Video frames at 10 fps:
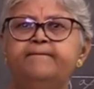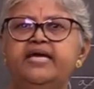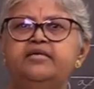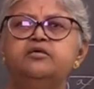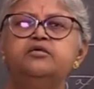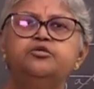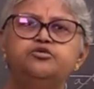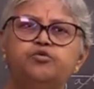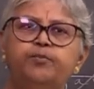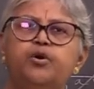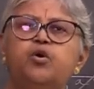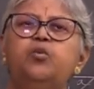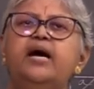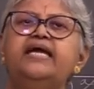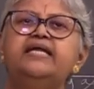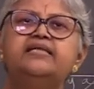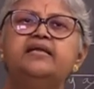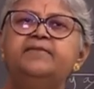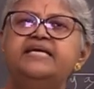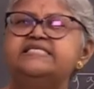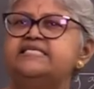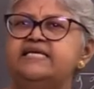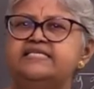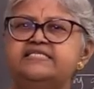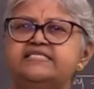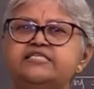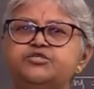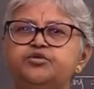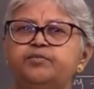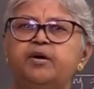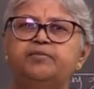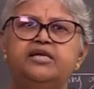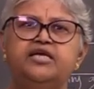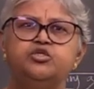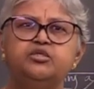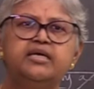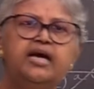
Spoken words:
then to provide the basic necessities to the population,